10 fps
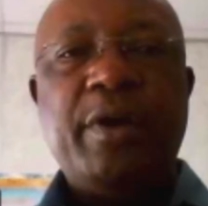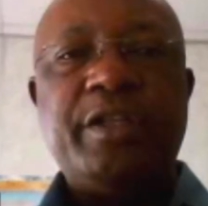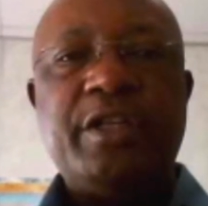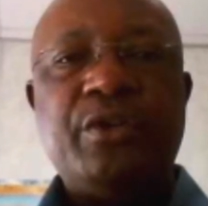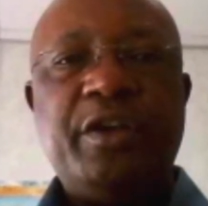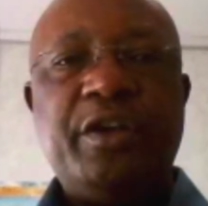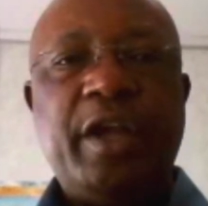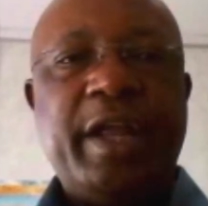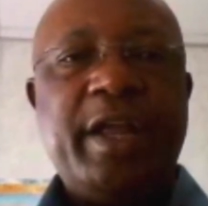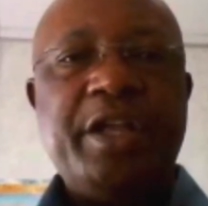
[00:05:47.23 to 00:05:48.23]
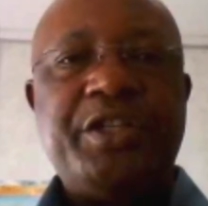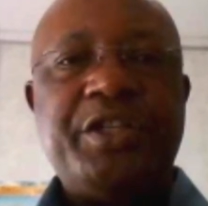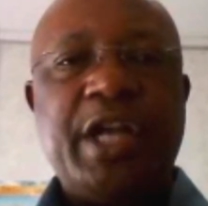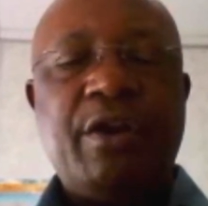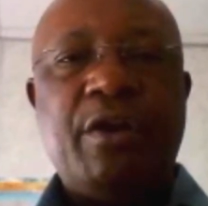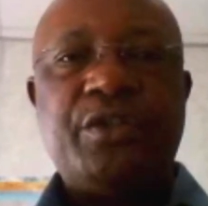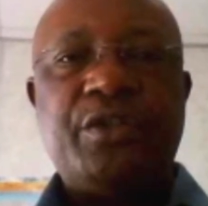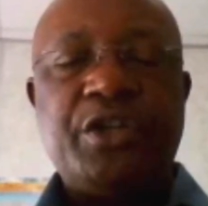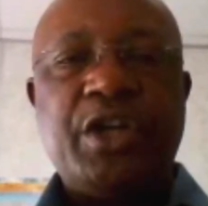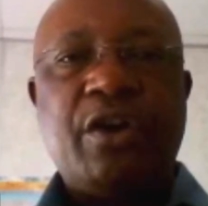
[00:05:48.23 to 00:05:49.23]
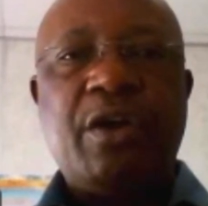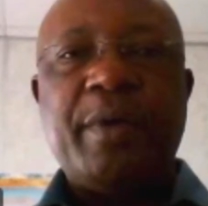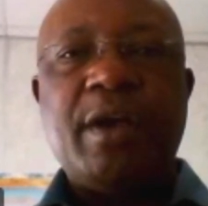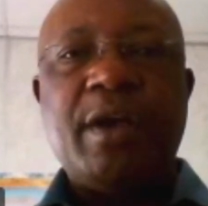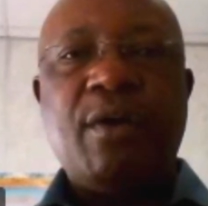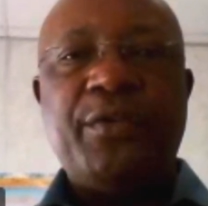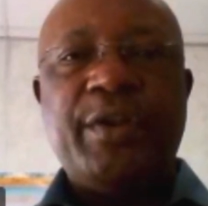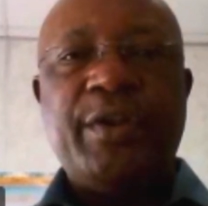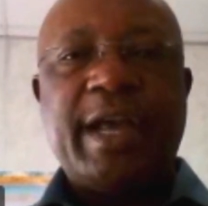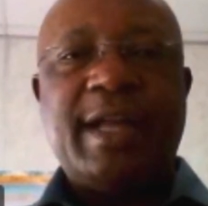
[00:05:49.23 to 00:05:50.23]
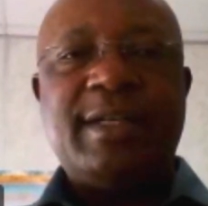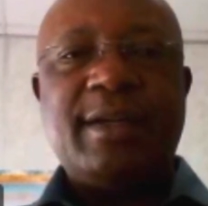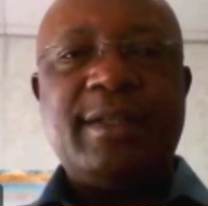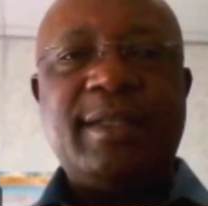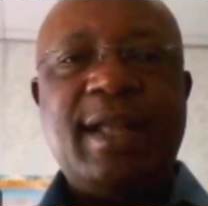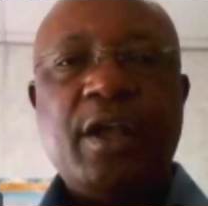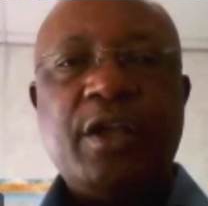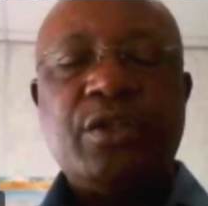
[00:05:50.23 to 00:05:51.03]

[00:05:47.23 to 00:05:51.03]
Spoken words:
policies on the general socio-economic growth in the country.